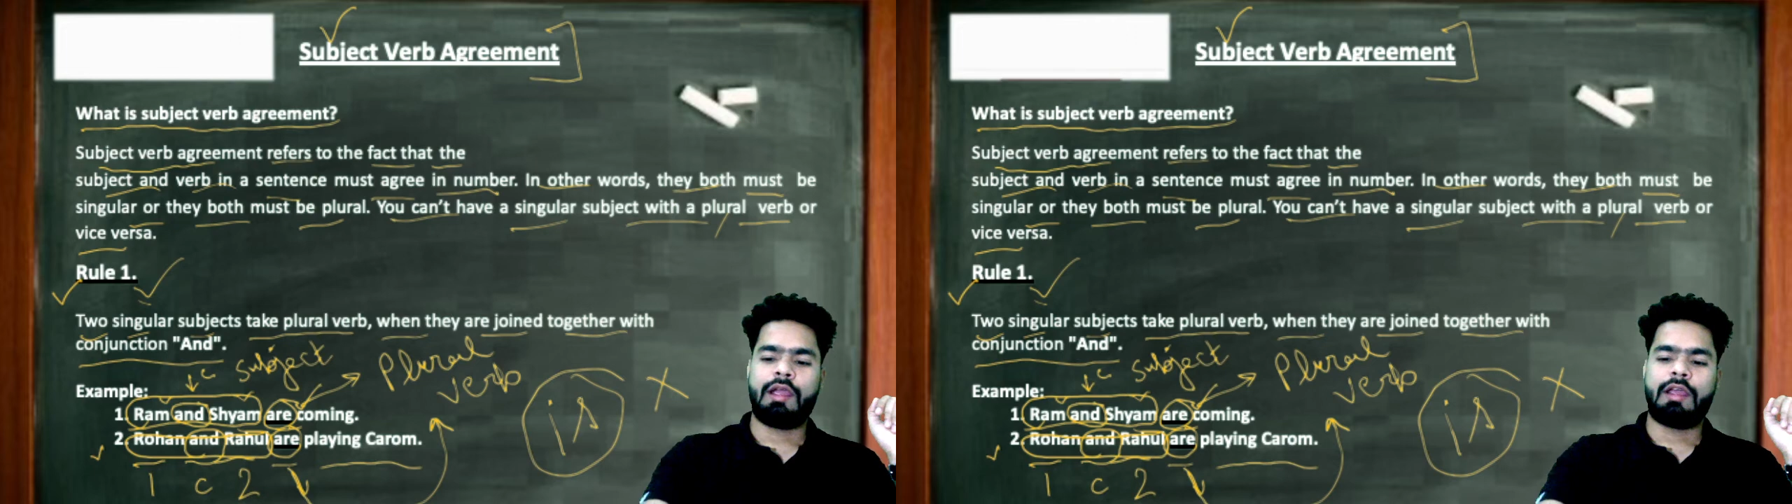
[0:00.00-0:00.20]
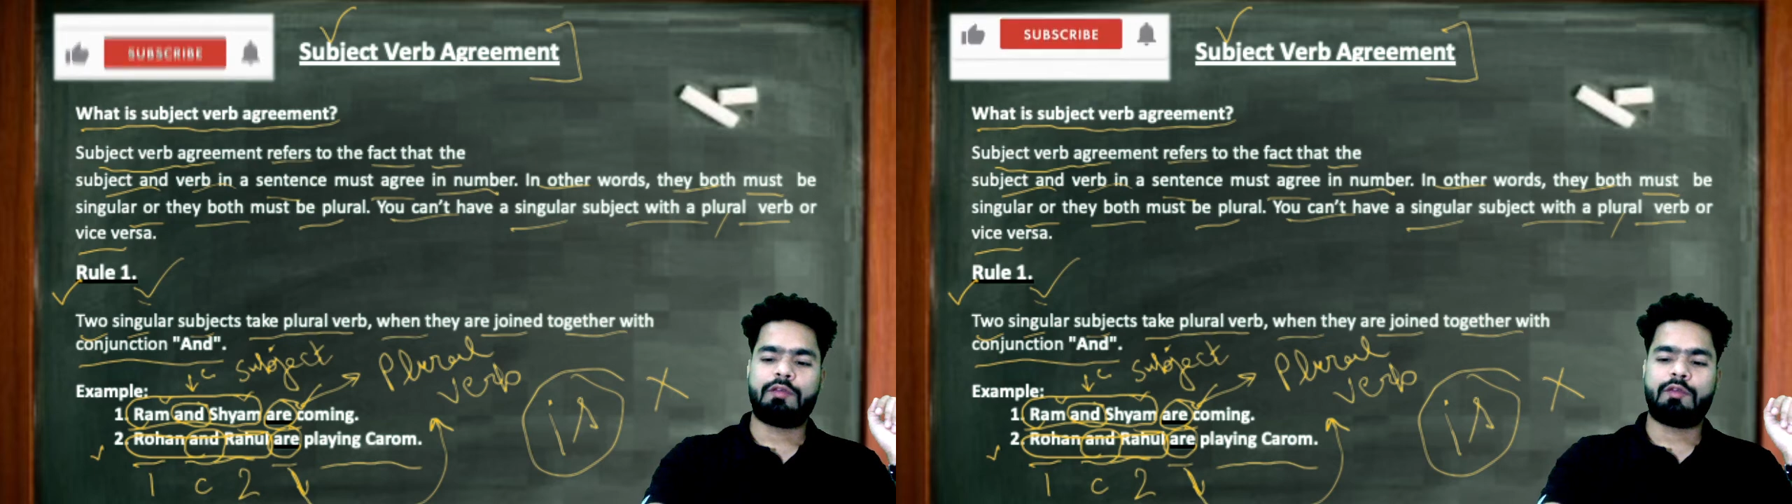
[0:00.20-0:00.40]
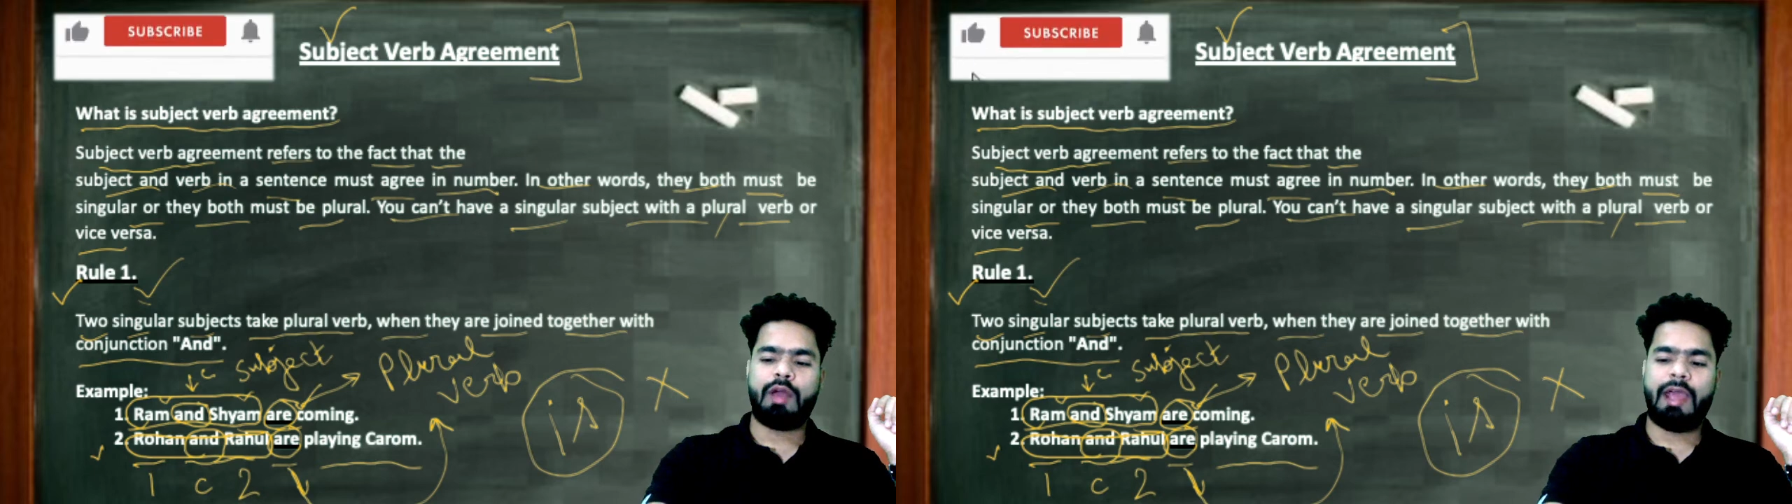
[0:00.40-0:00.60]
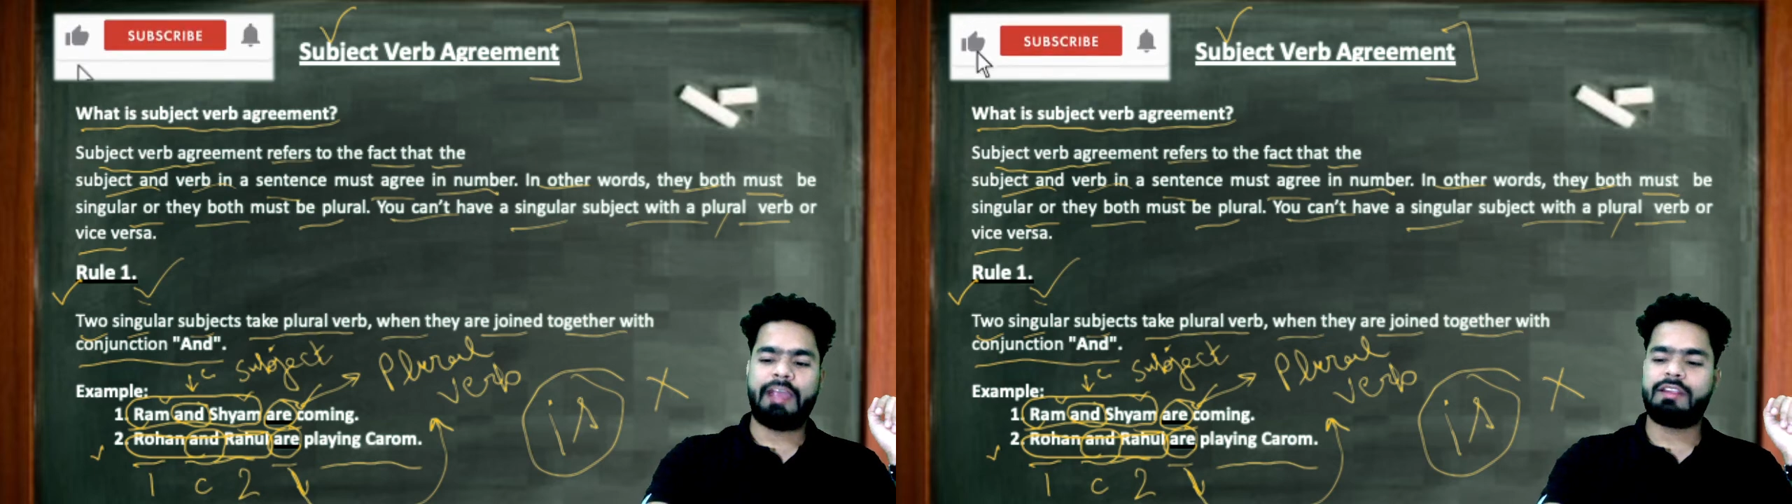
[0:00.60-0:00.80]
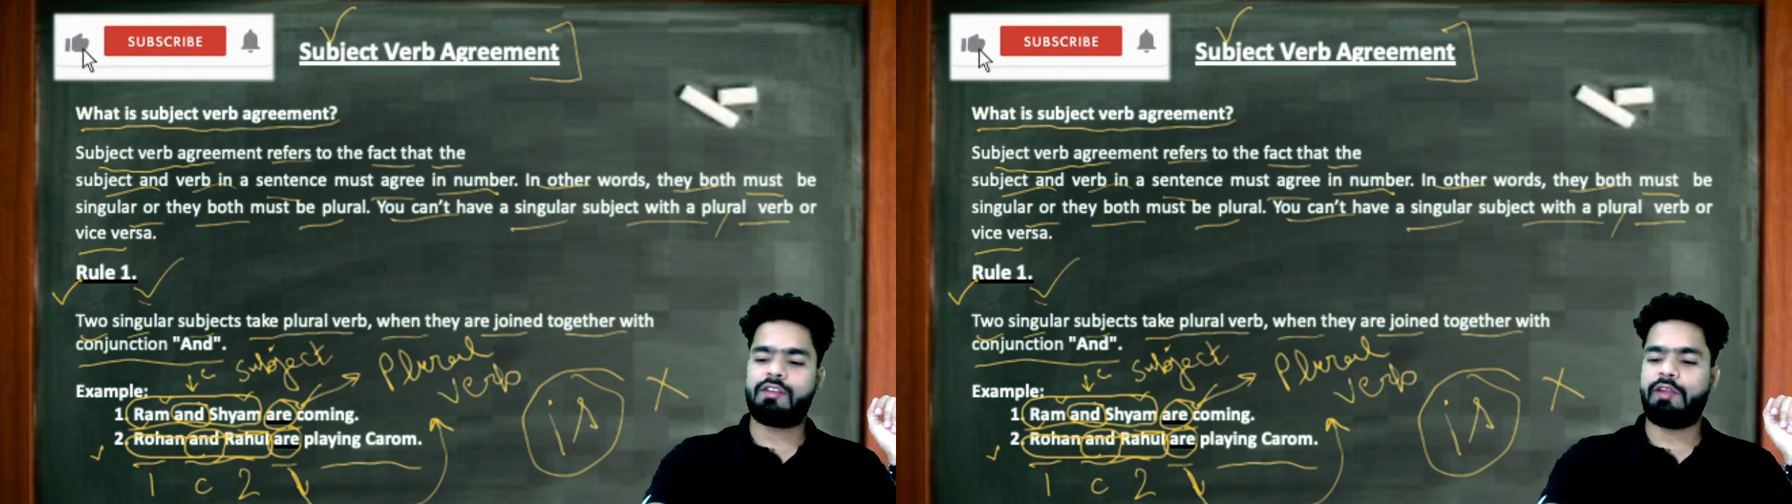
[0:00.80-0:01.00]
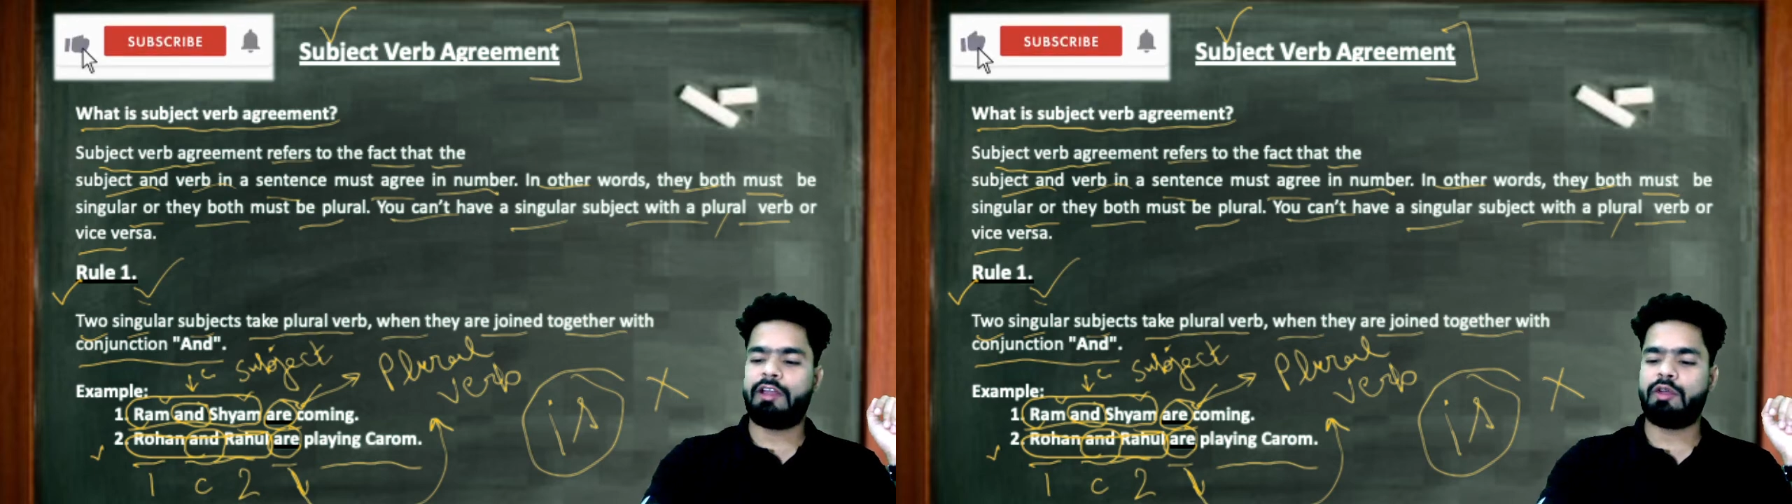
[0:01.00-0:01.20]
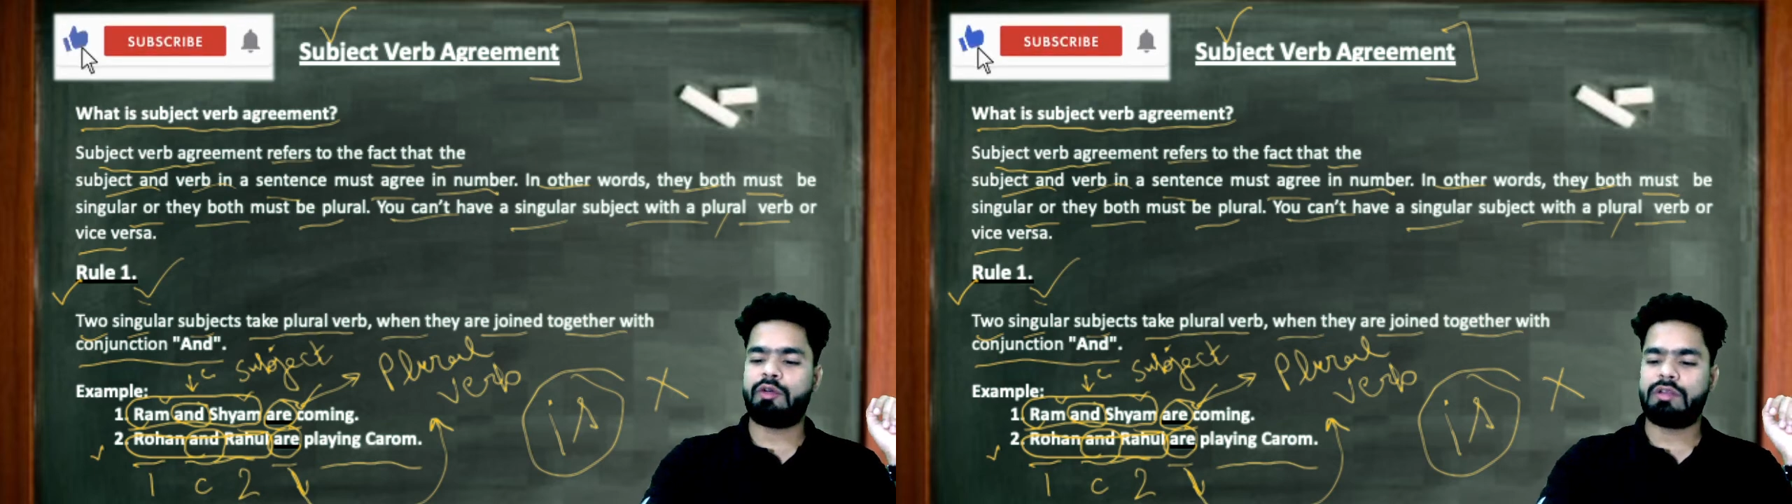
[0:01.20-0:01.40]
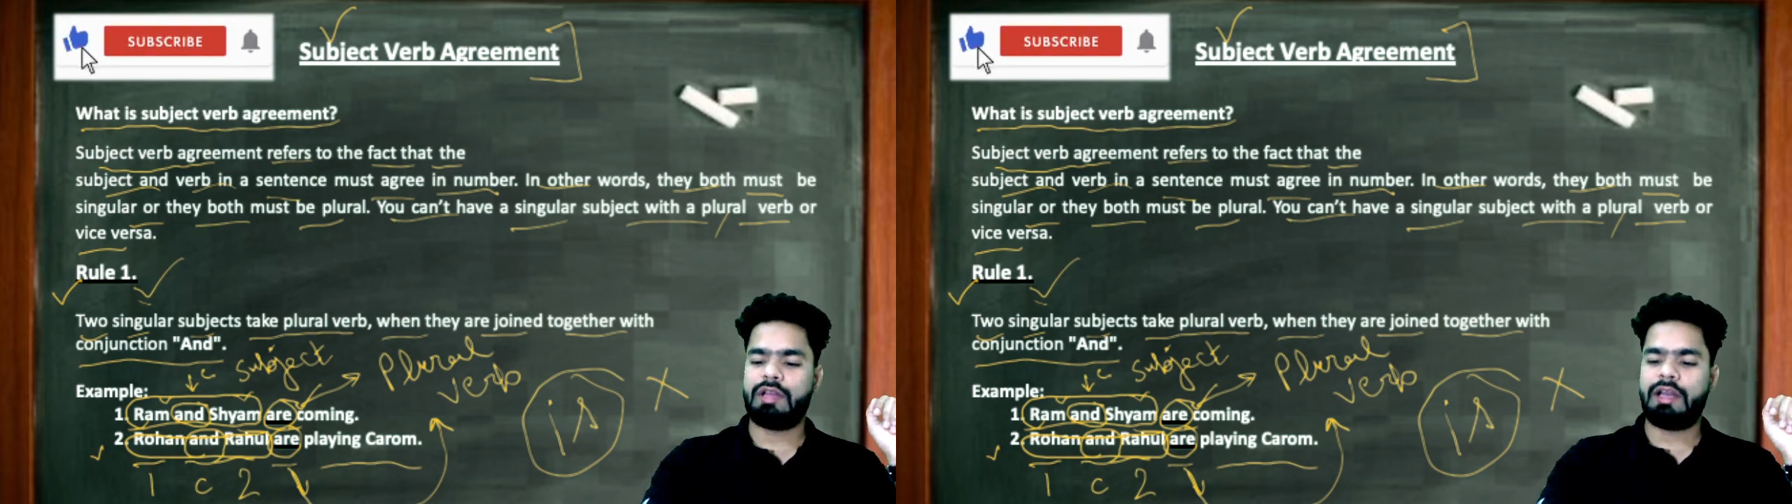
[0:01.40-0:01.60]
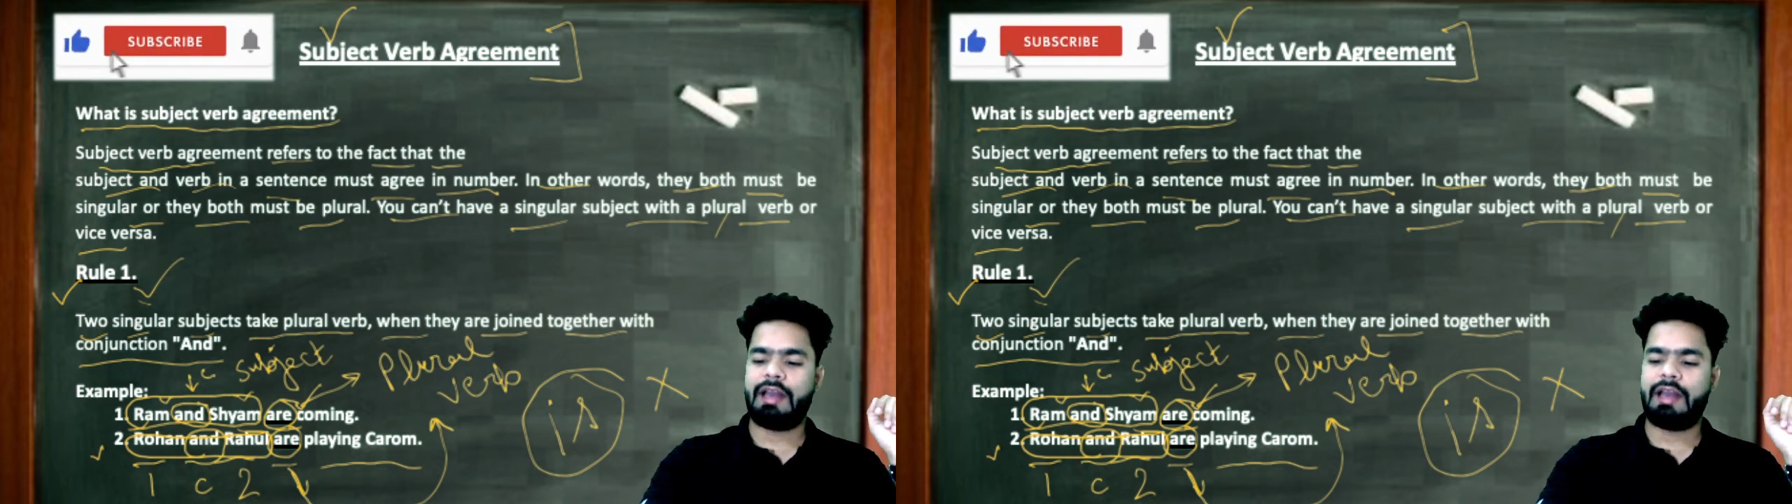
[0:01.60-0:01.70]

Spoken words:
If you like this video,